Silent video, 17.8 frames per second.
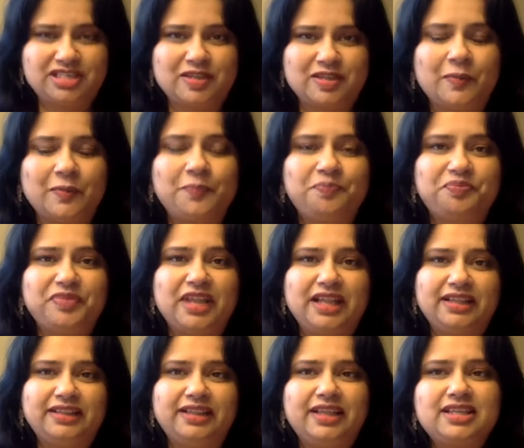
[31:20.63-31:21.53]
So
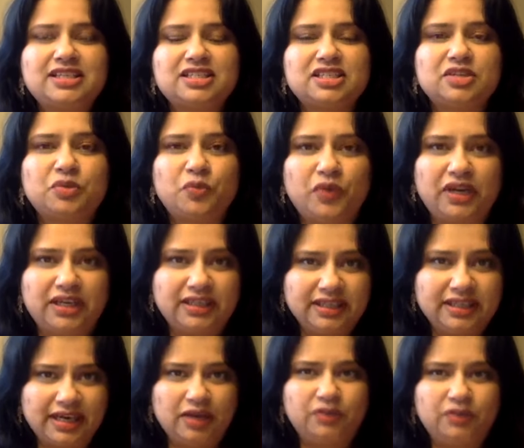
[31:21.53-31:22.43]
this, what
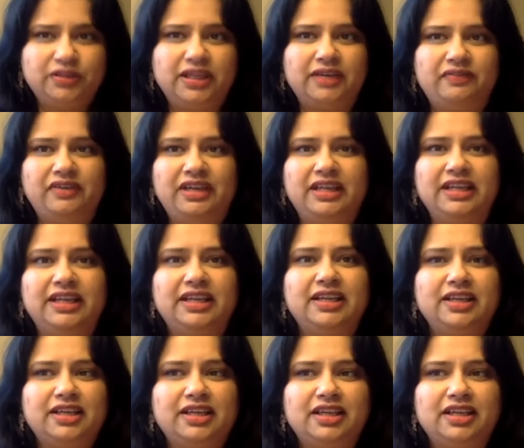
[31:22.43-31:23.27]
the round that we did,